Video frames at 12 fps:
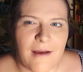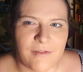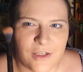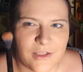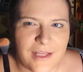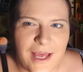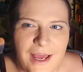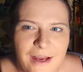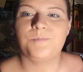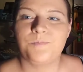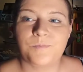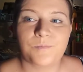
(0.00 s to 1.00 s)
I've learned that.
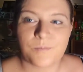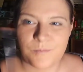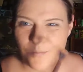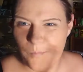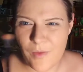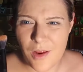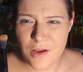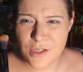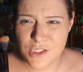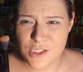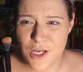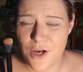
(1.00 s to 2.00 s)

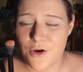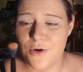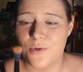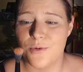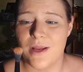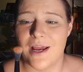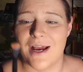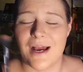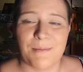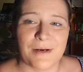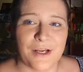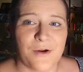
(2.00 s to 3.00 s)
So yeah,
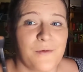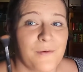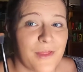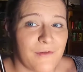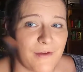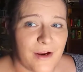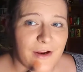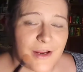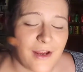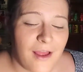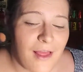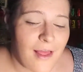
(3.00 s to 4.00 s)
I'm going to go in with a
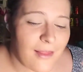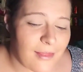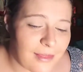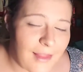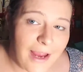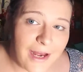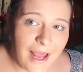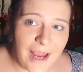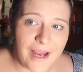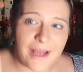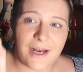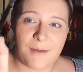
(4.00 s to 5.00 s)
very light
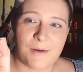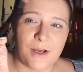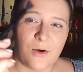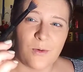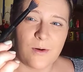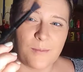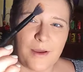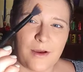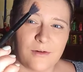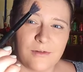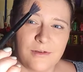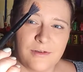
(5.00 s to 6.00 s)
hand. I'm going to hold
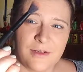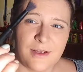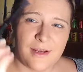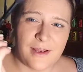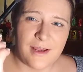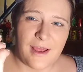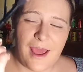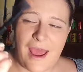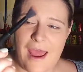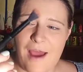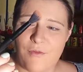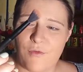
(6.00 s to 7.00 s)
about
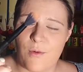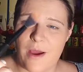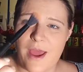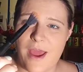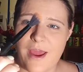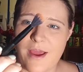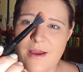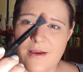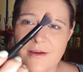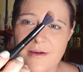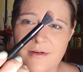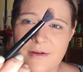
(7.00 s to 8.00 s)
halfway,
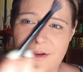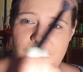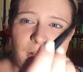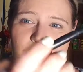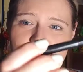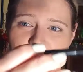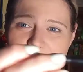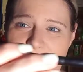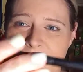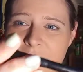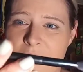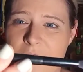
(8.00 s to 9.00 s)
you know,
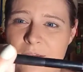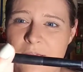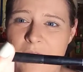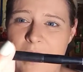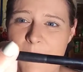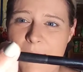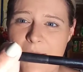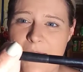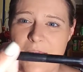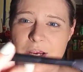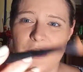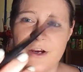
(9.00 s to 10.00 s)
about
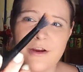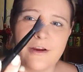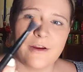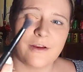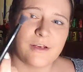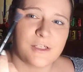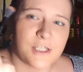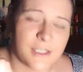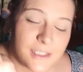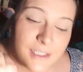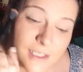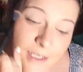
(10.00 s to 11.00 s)
here,
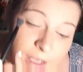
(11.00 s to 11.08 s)
just,